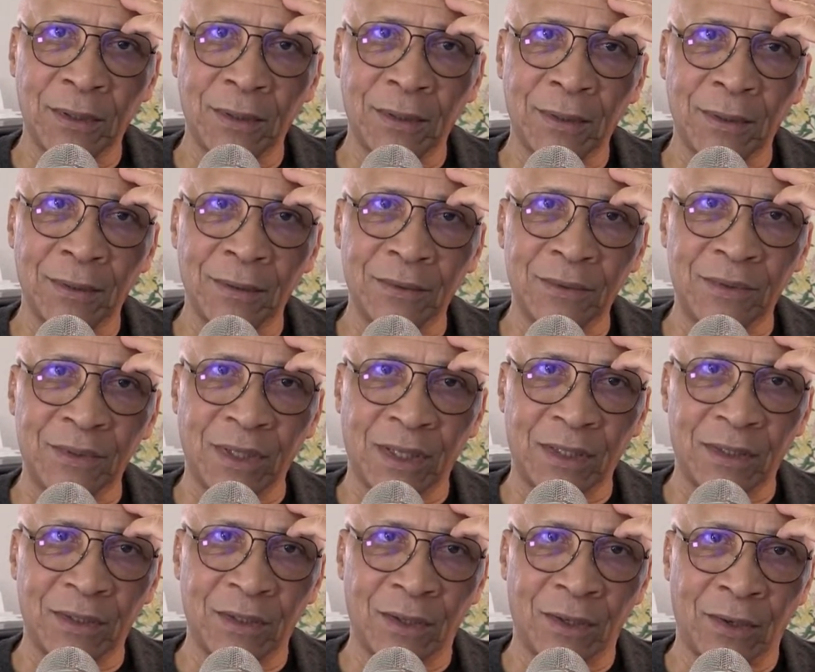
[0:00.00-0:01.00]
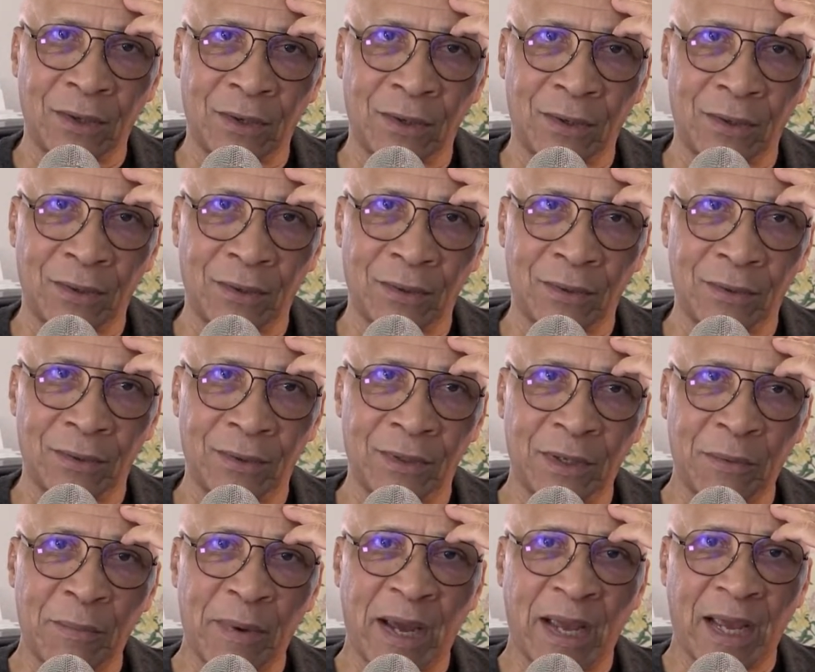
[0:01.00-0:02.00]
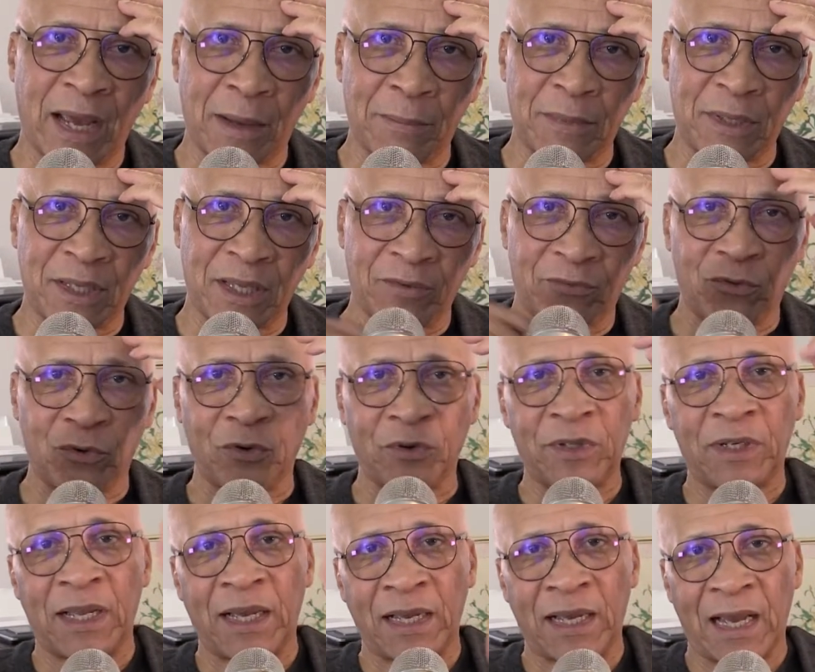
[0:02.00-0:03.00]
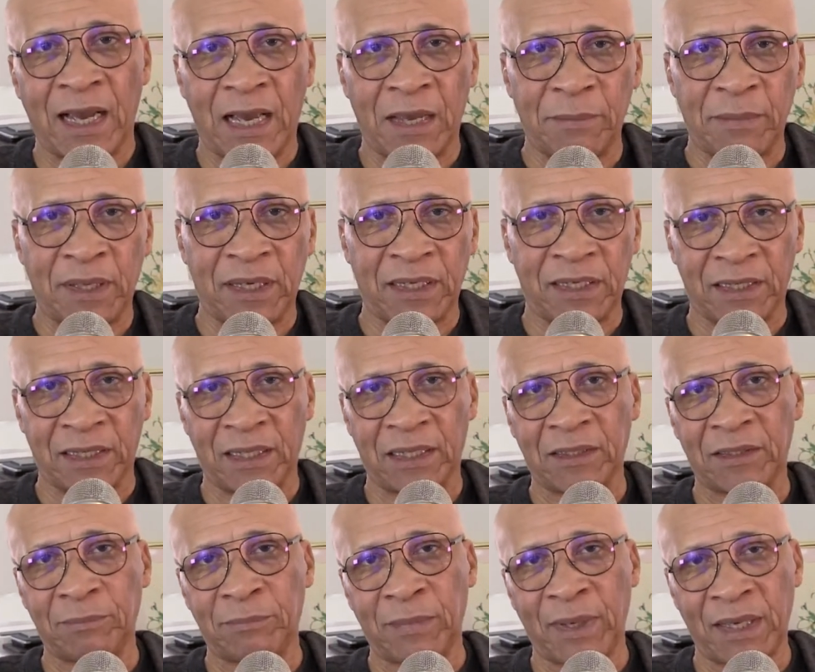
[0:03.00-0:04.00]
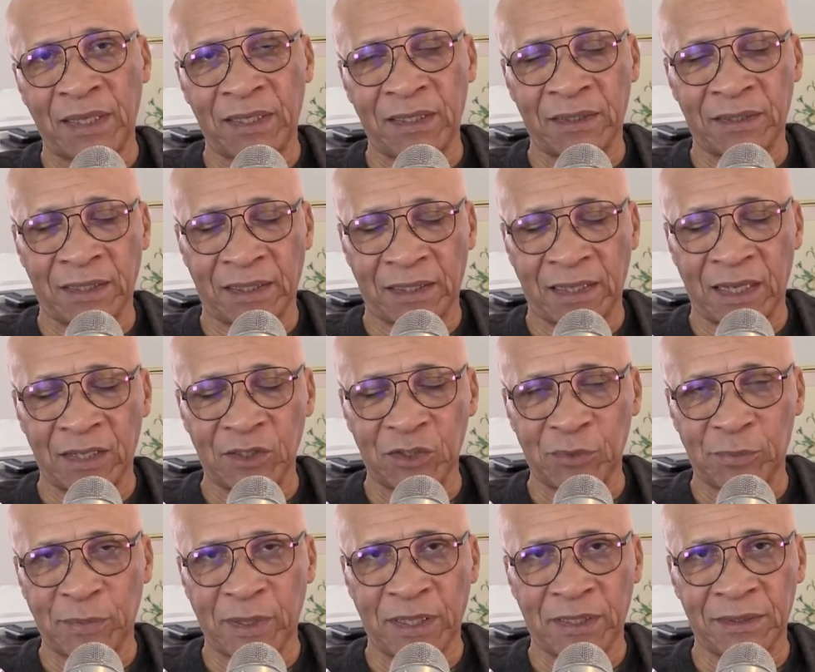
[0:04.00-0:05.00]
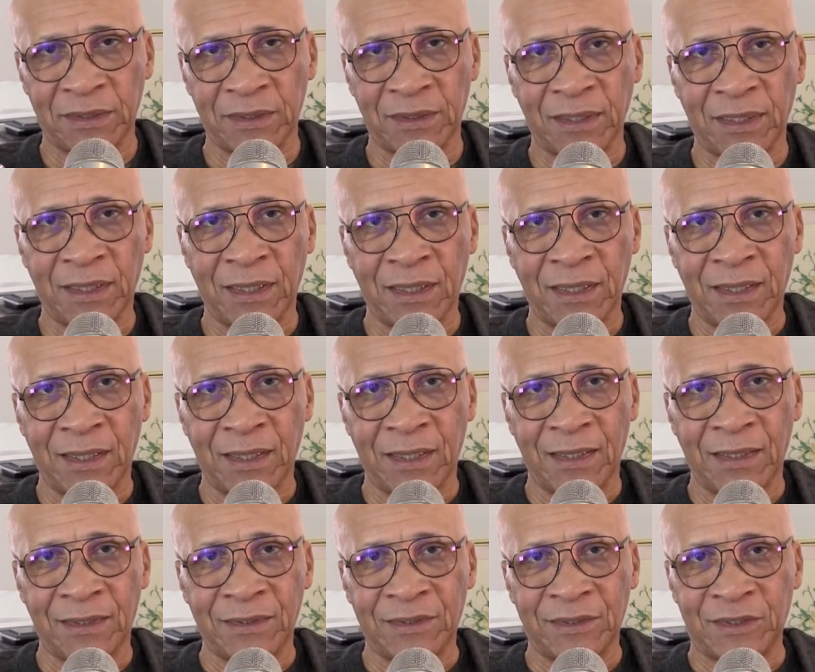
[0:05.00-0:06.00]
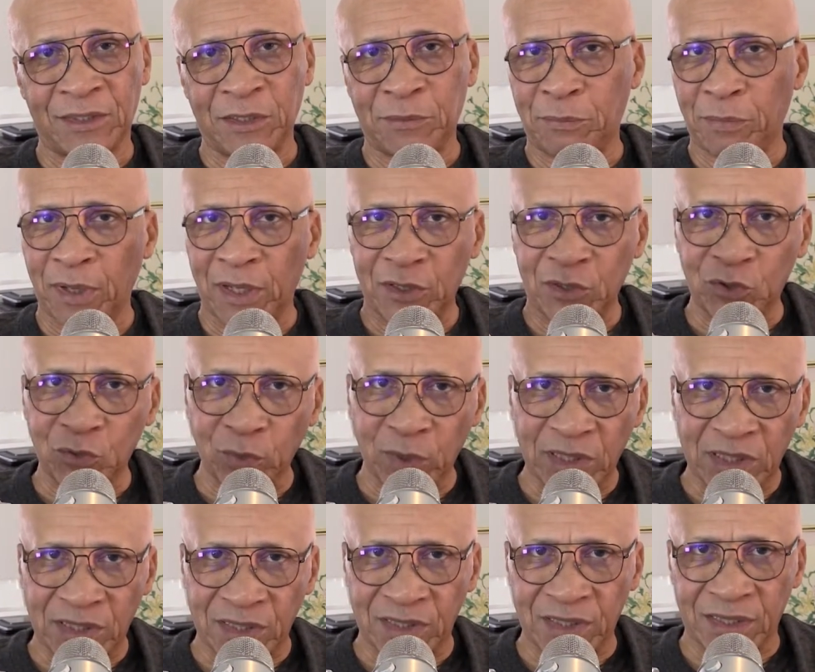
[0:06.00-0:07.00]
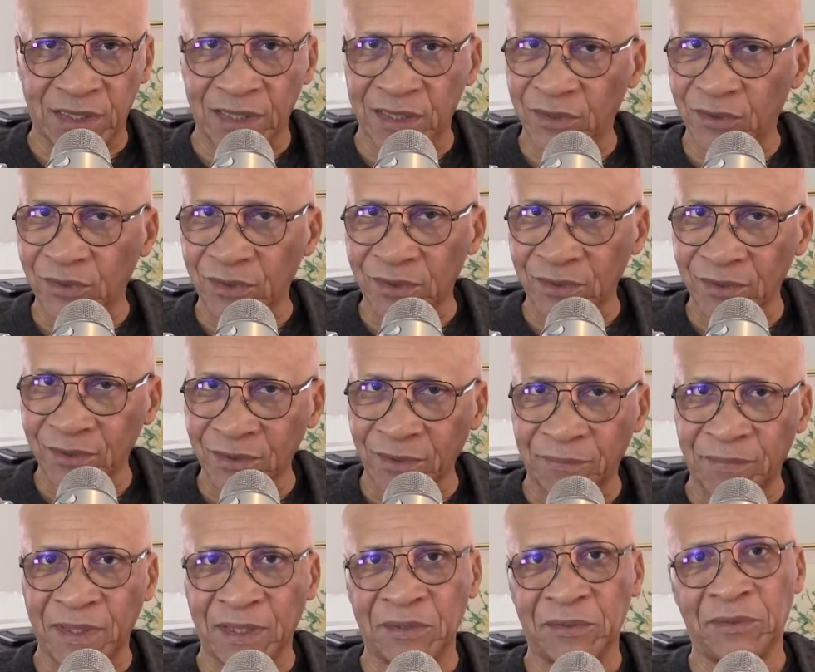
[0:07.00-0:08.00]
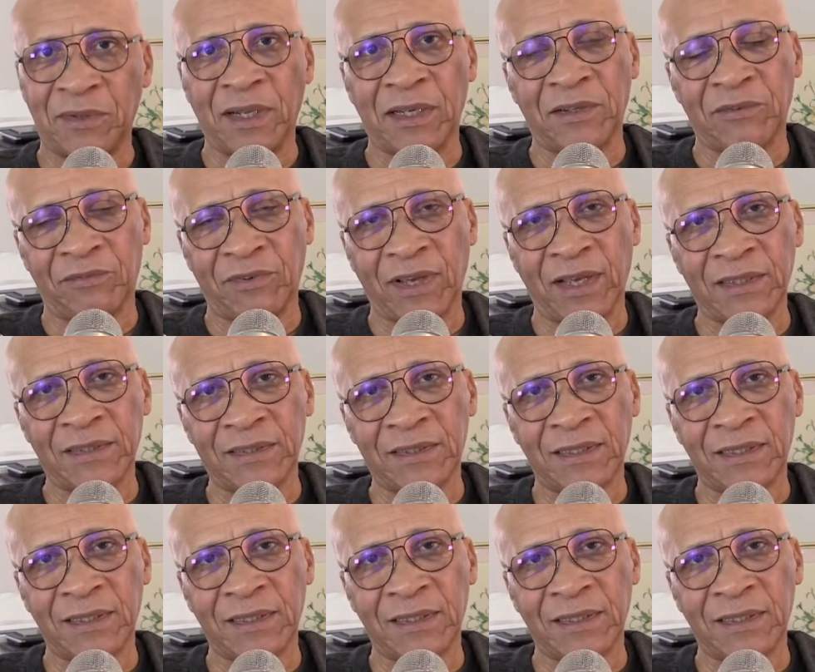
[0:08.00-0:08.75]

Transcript: Said a Florida guy made an announcement. See page 26, something to that effect.